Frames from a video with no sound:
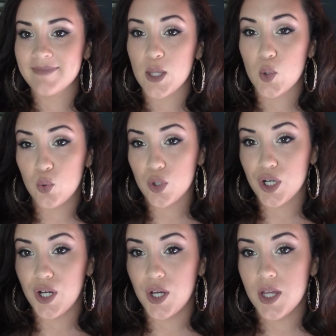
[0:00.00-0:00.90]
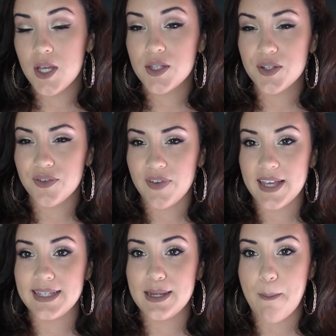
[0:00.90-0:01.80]
Cool Girl Too
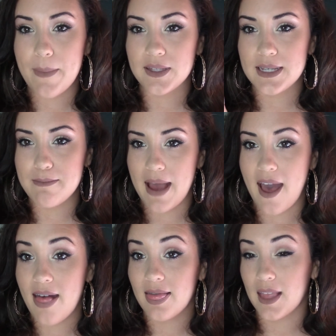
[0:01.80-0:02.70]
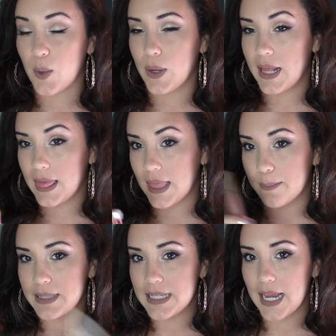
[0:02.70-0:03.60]
Faced Melted Matte Liquid
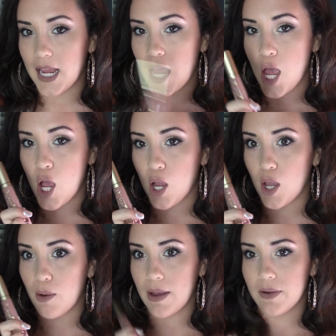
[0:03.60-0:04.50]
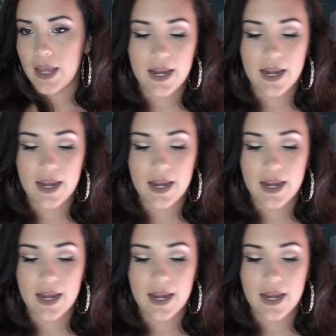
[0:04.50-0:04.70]
Lipstick. Go out and get